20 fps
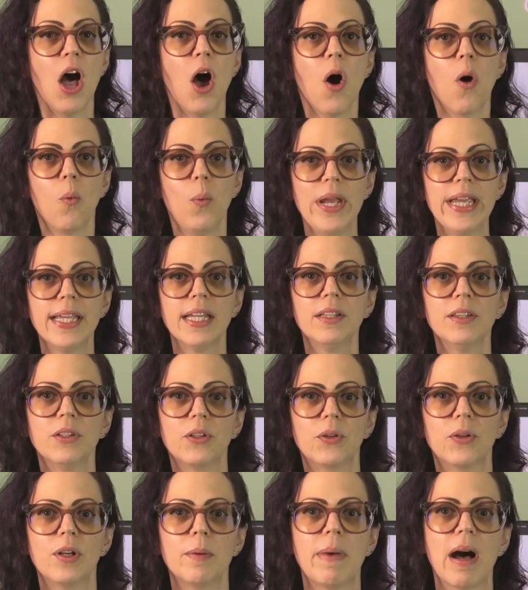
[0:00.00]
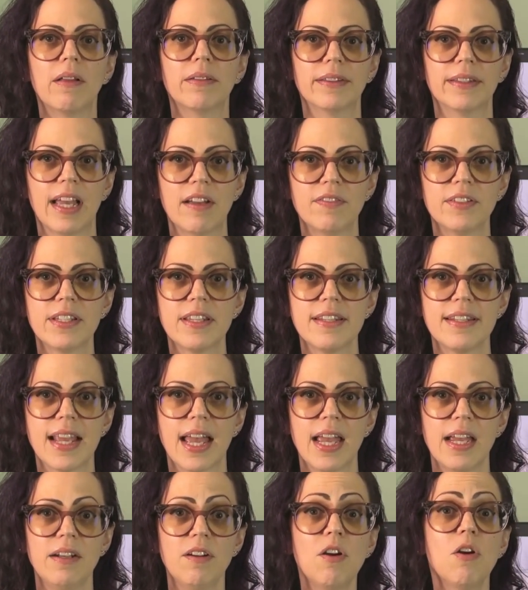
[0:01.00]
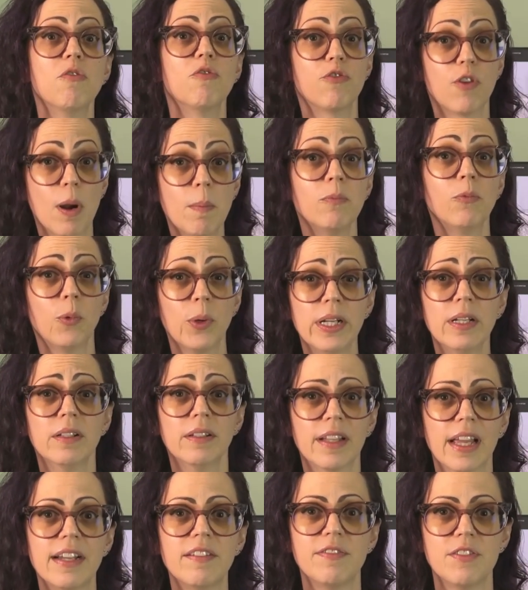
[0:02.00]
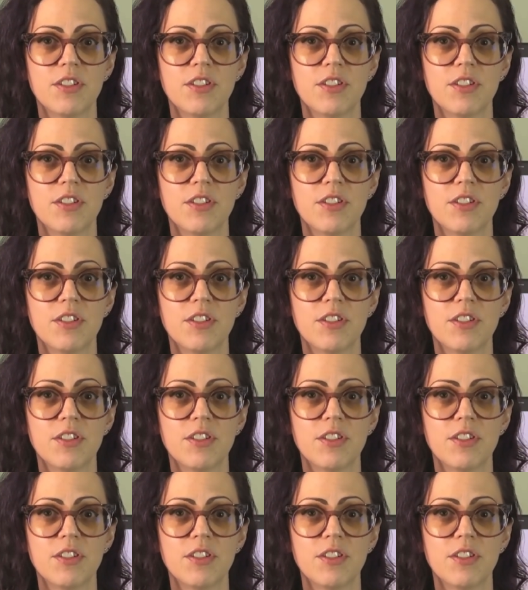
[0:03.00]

We can learn about level design from real life